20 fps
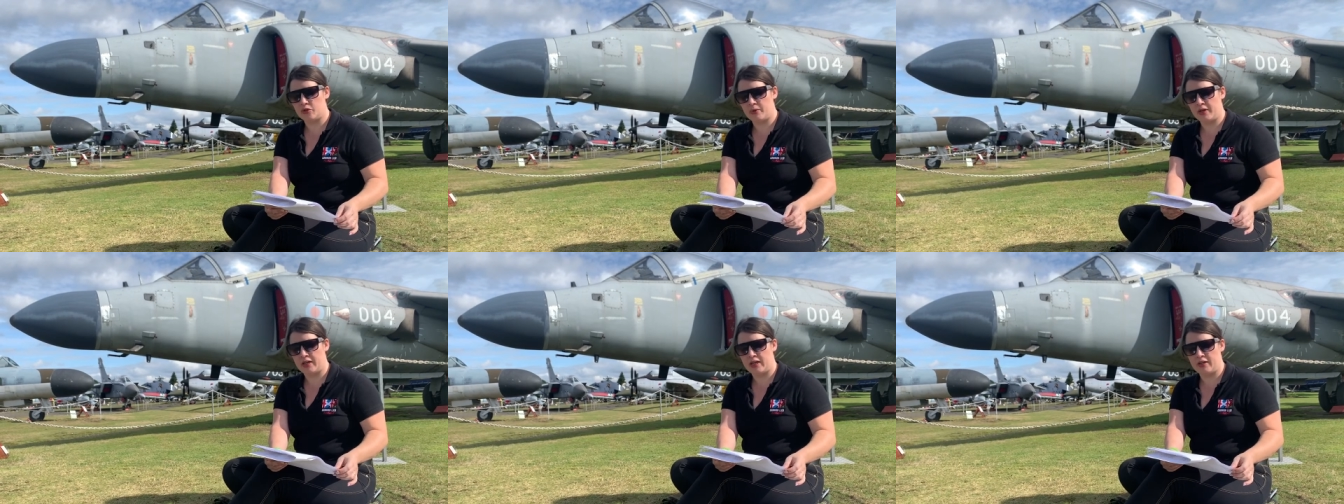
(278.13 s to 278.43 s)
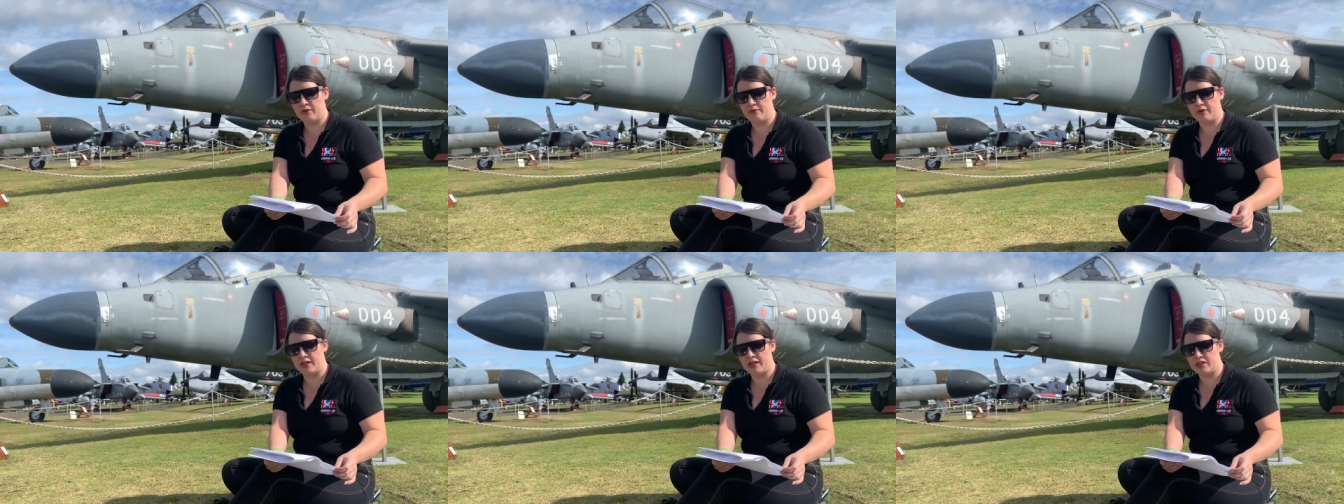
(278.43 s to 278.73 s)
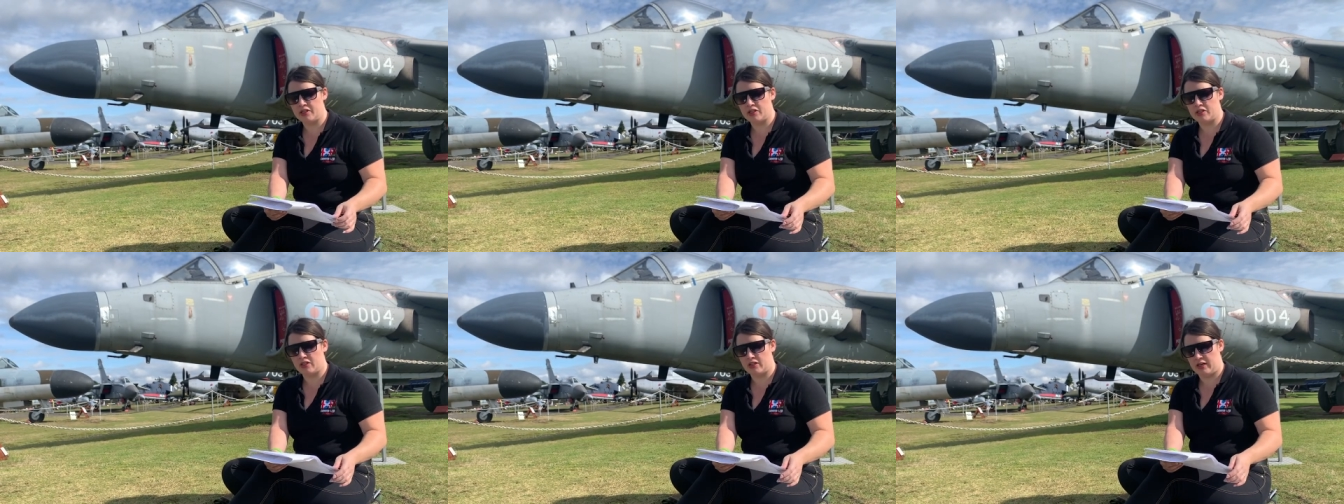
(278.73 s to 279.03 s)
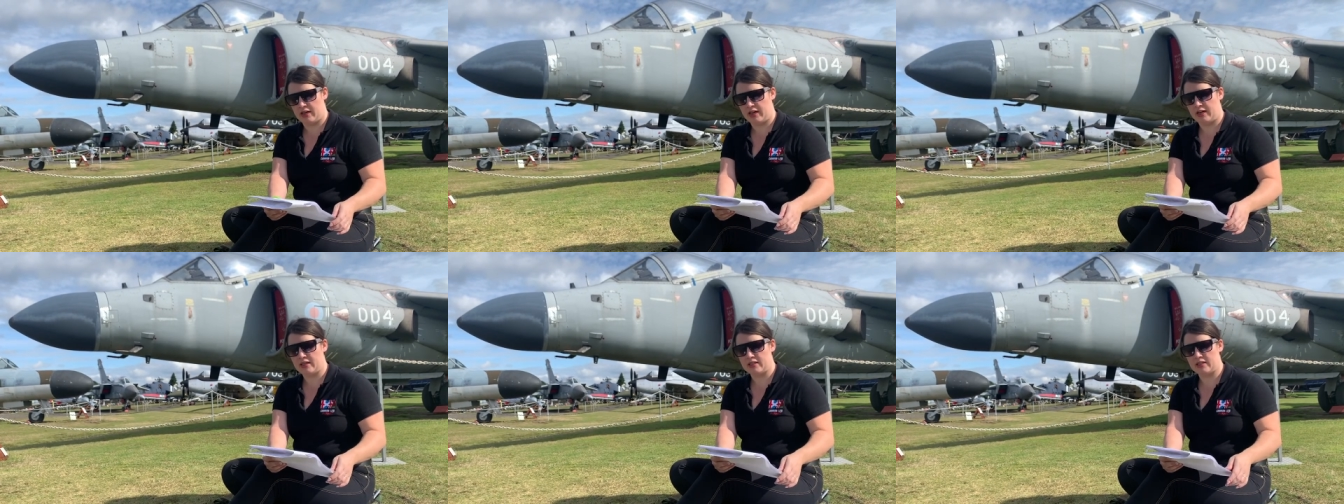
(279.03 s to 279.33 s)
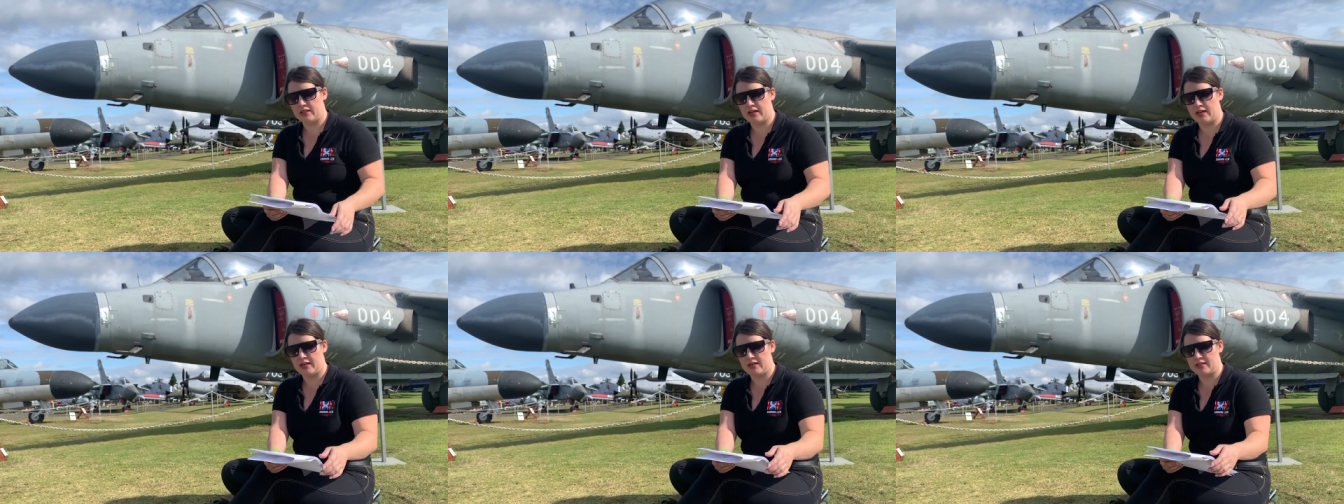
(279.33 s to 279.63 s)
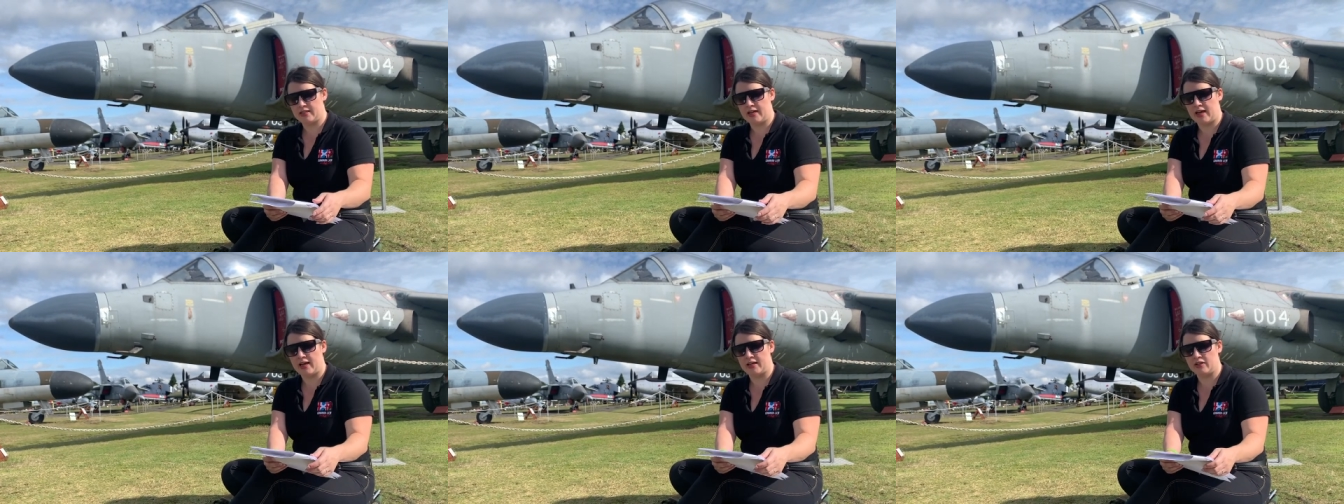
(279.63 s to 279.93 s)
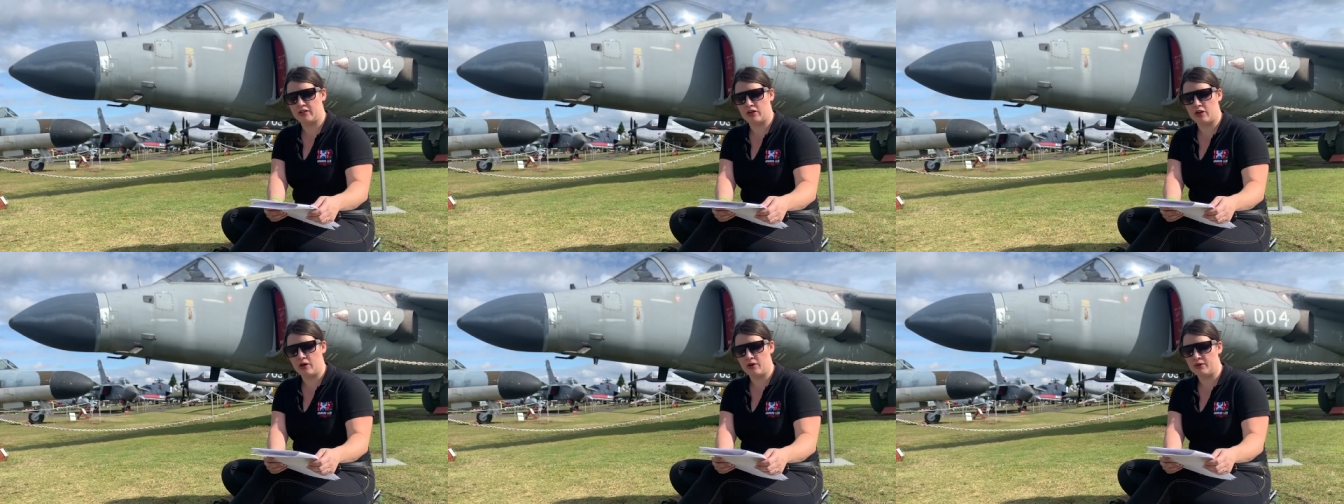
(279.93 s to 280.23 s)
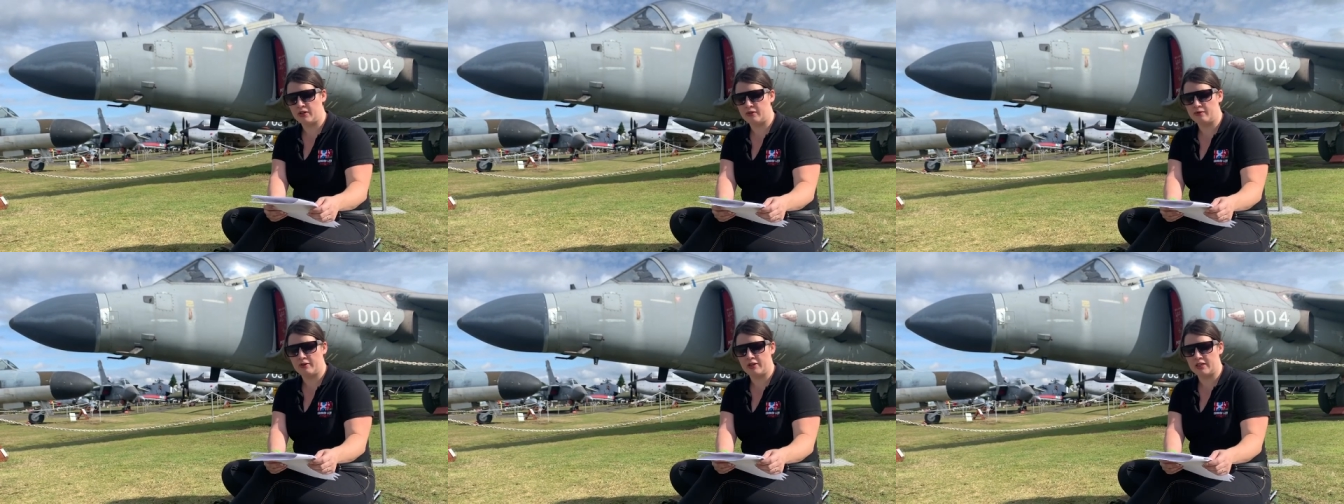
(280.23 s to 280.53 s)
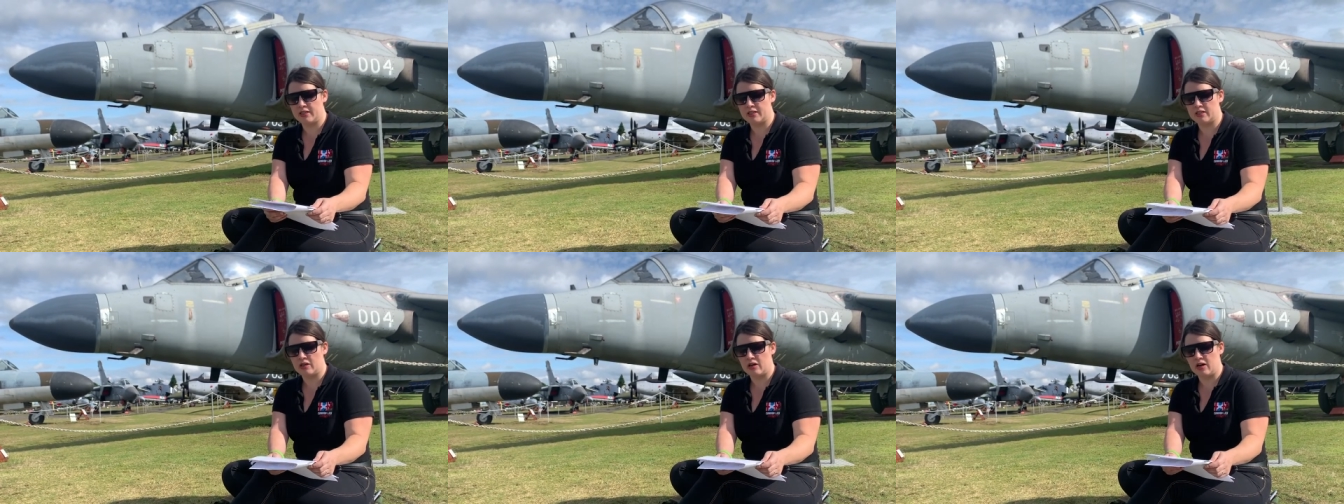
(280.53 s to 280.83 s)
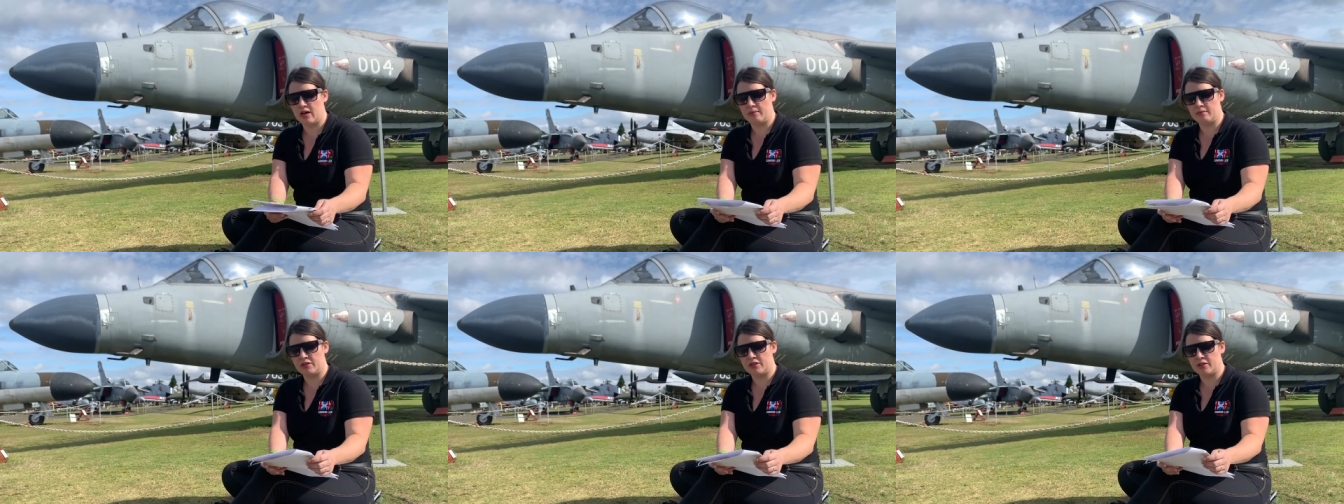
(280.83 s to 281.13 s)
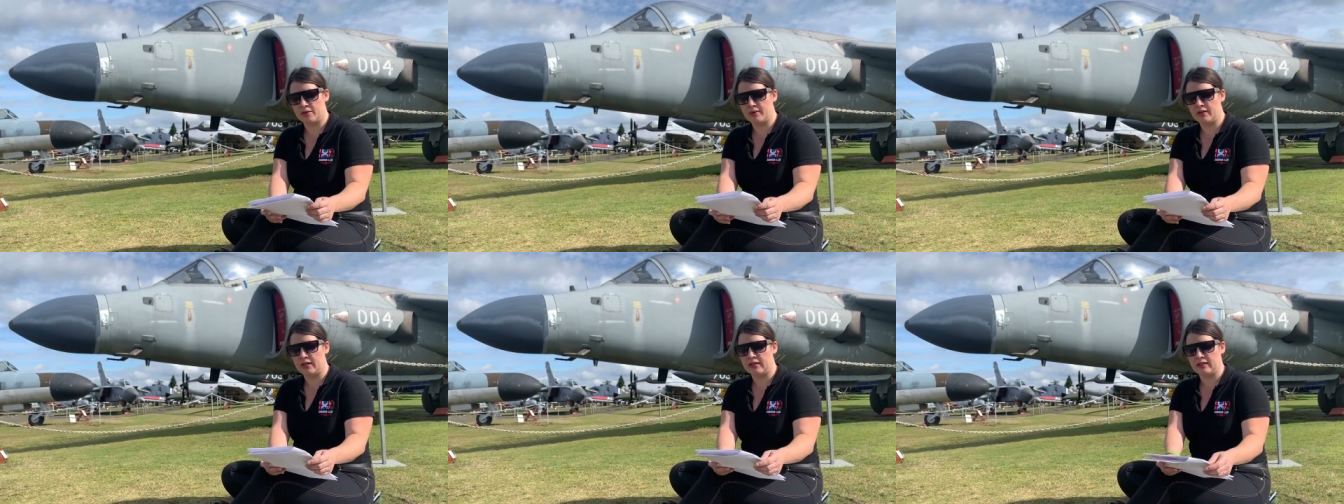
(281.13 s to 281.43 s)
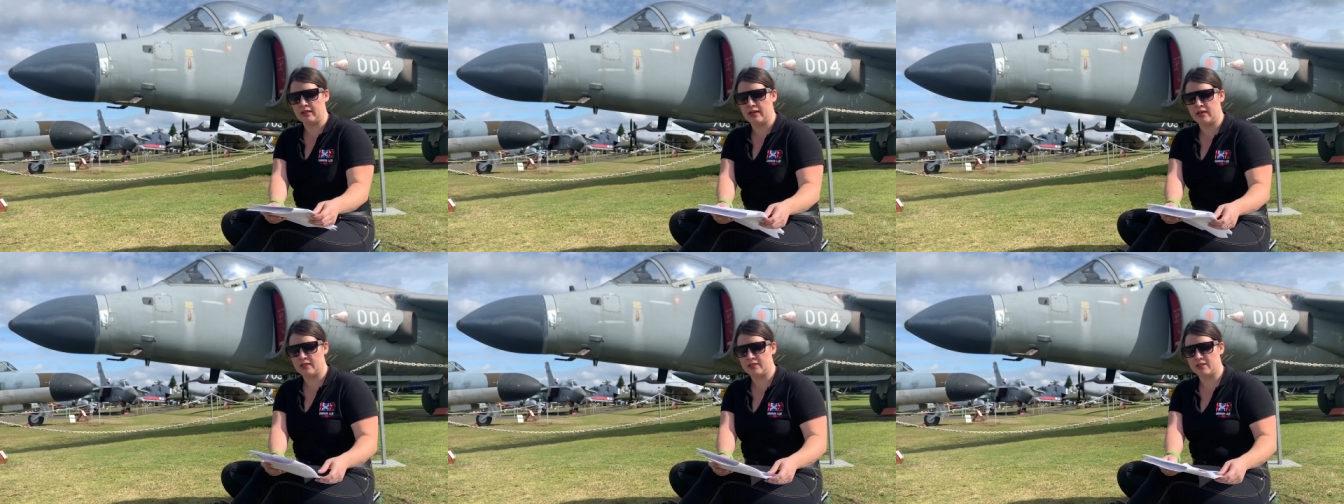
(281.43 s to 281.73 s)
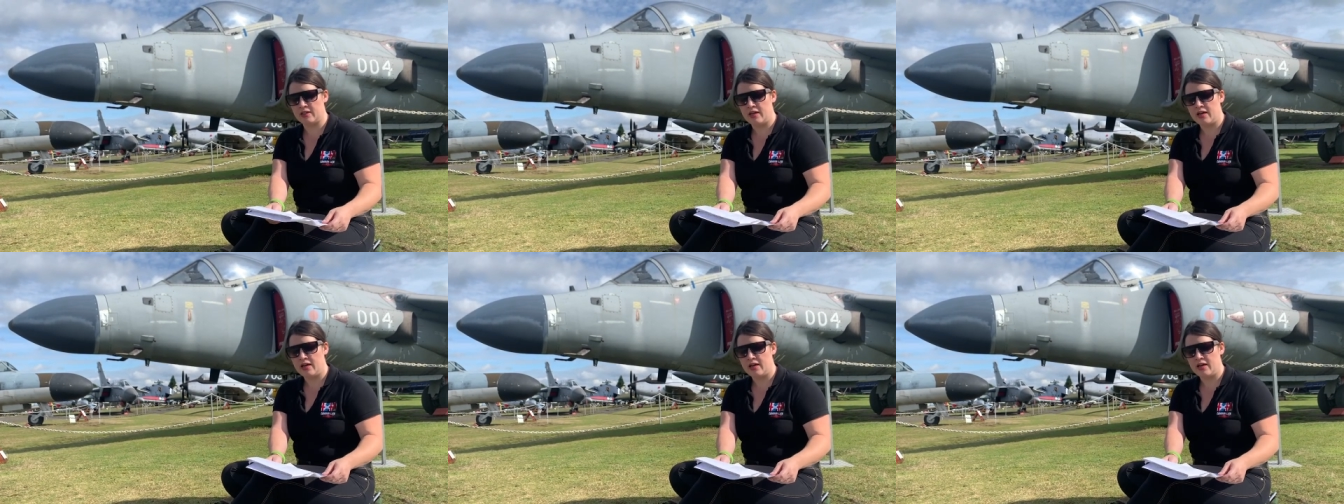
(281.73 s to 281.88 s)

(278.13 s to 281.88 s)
When he reached it, he said, "The only reason I am doing this